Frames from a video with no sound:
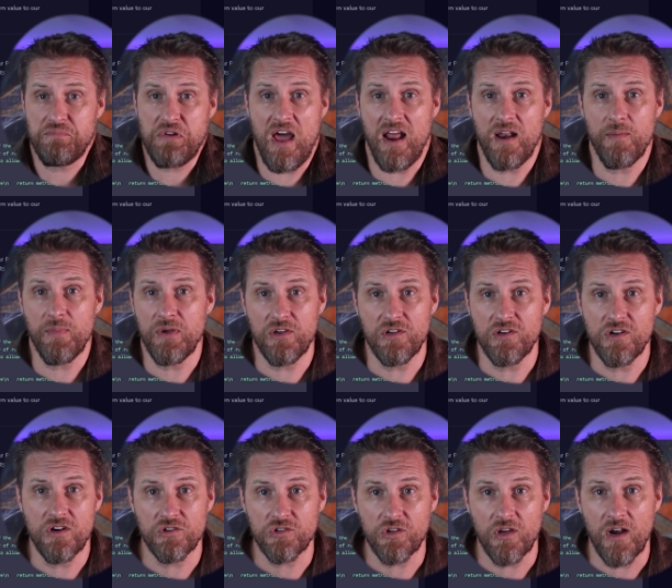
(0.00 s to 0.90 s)
Not a
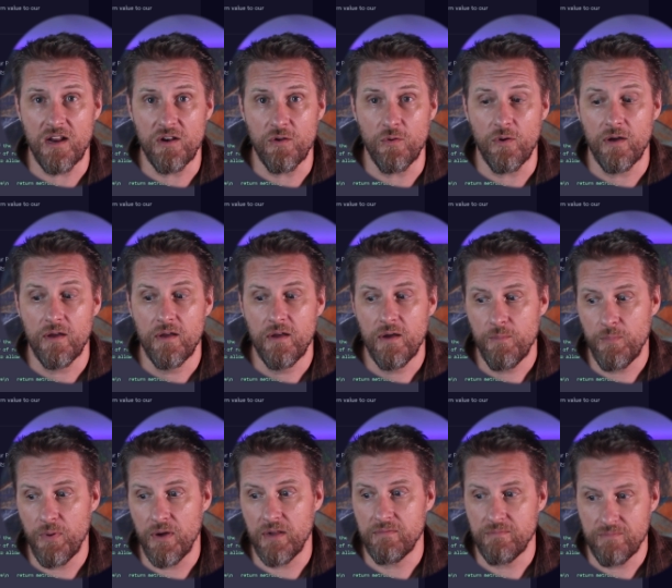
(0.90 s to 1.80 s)
million years could I do it,
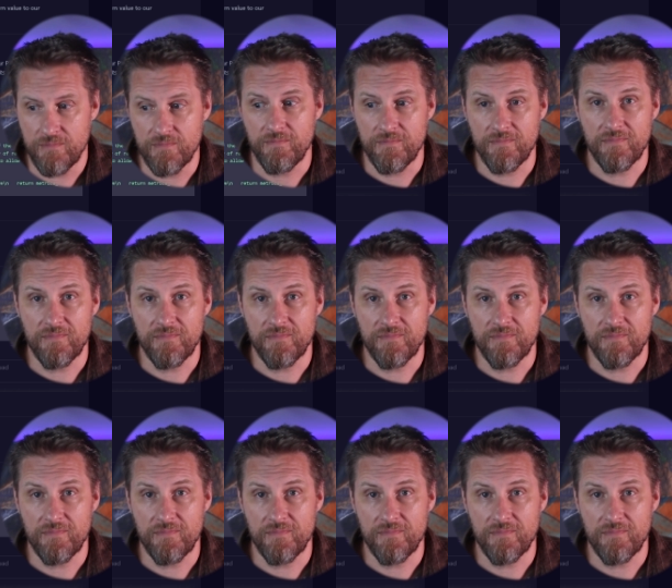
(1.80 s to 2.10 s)
but